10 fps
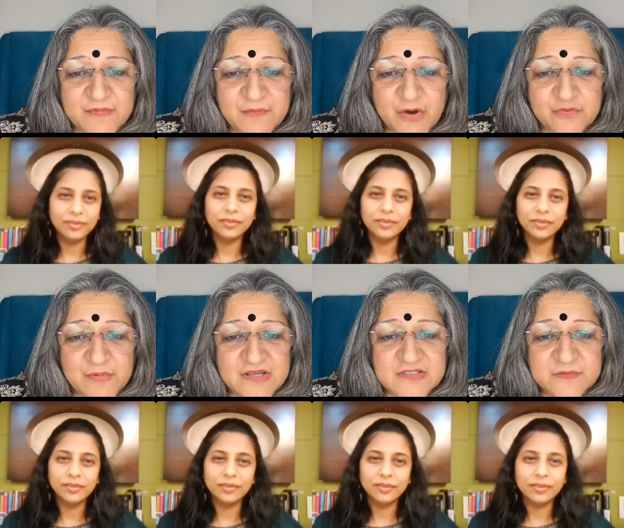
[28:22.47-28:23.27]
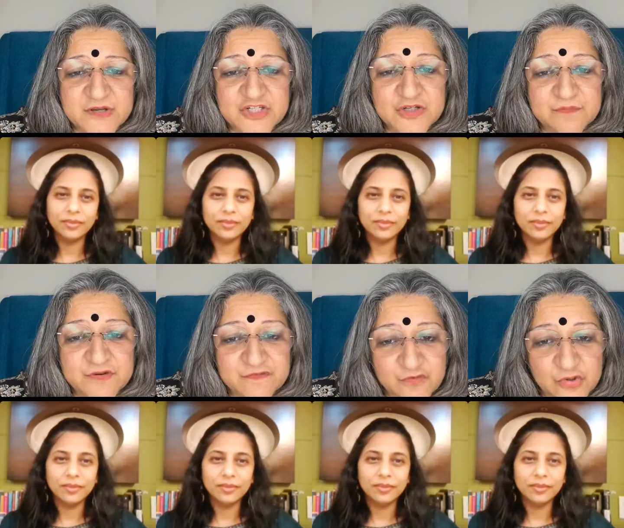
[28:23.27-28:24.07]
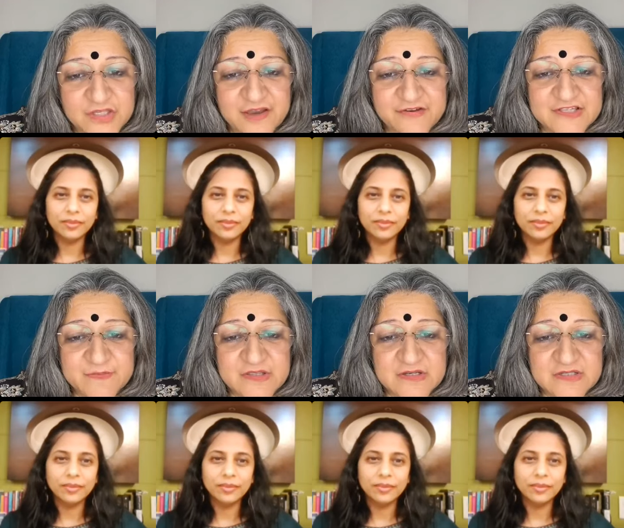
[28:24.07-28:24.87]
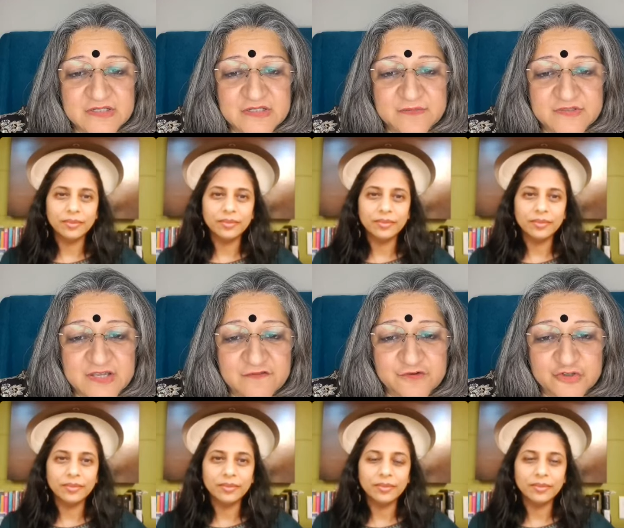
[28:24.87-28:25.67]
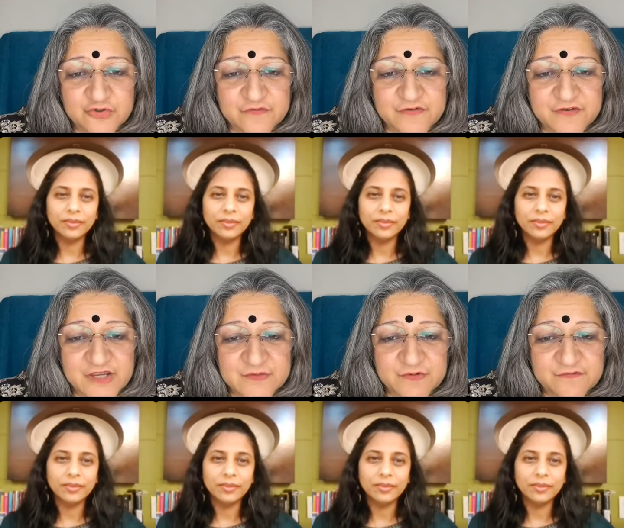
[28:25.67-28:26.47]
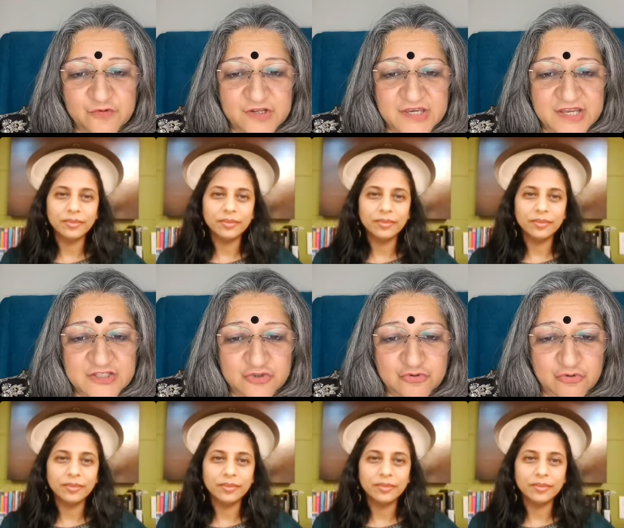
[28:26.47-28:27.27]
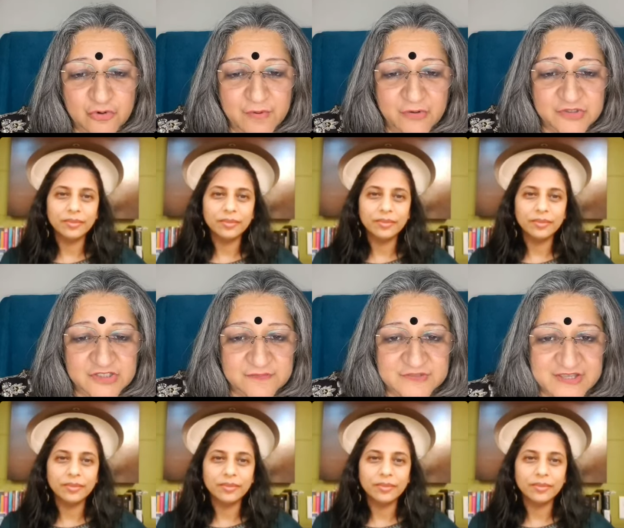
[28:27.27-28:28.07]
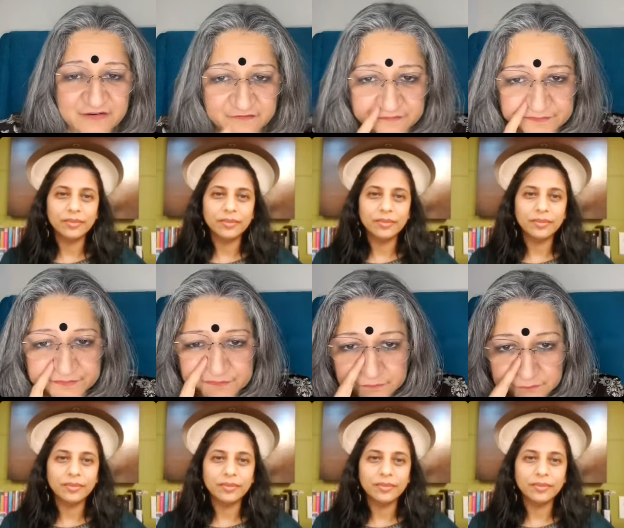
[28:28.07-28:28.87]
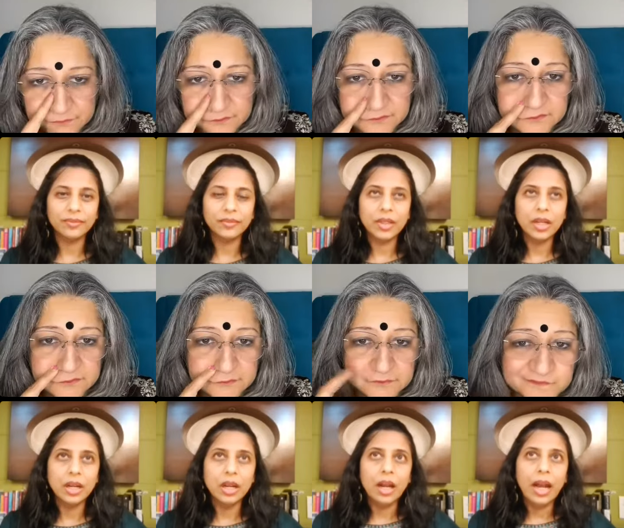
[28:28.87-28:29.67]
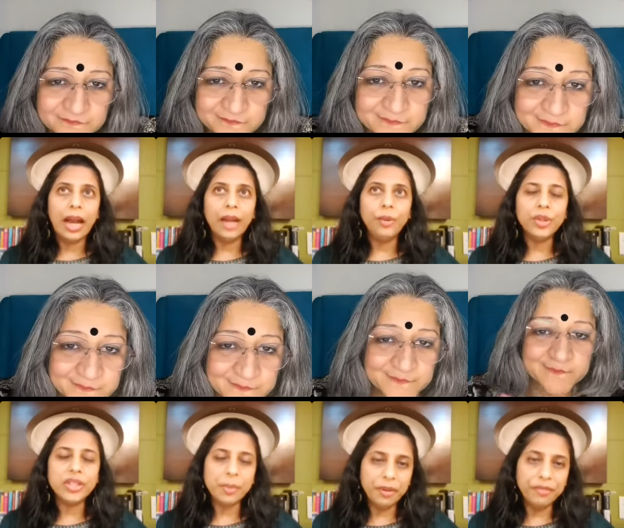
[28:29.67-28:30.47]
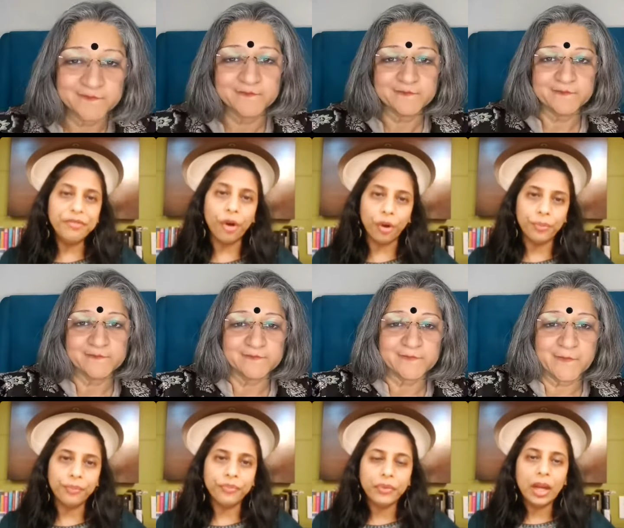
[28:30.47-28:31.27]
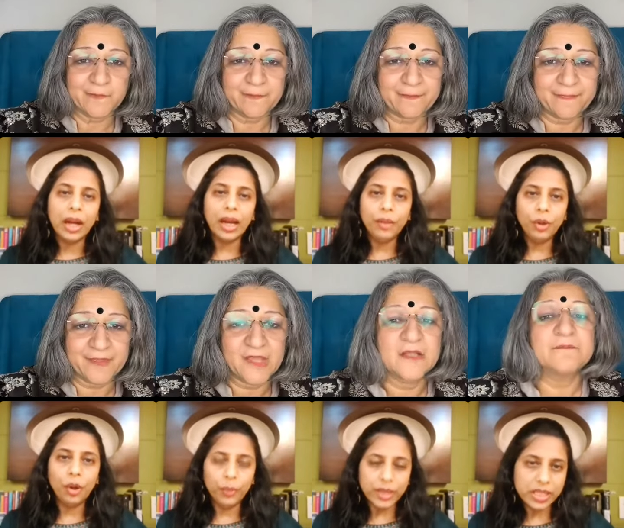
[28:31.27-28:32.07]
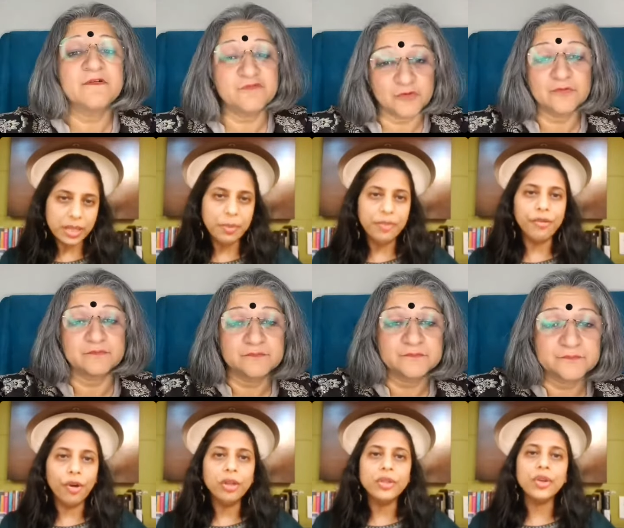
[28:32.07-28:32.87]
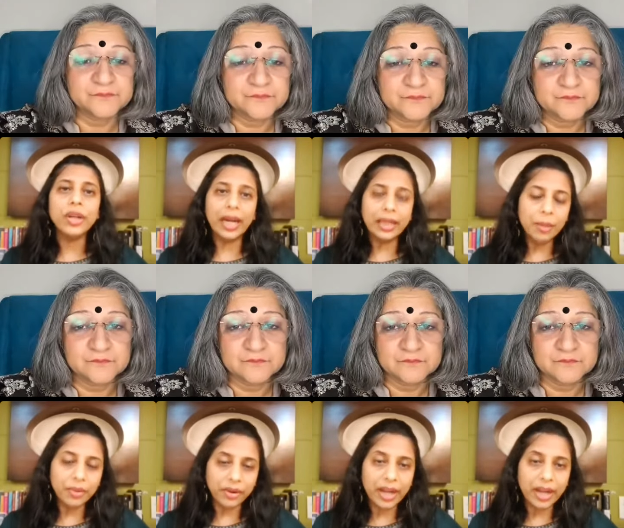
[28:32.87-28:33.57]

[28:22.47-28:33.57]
Speaker 1: they have experienced it himself? himself or should we wait before he gets to know about it himself?
Speaker 2: I would say before. I will always say before. So get them ready because masturbation is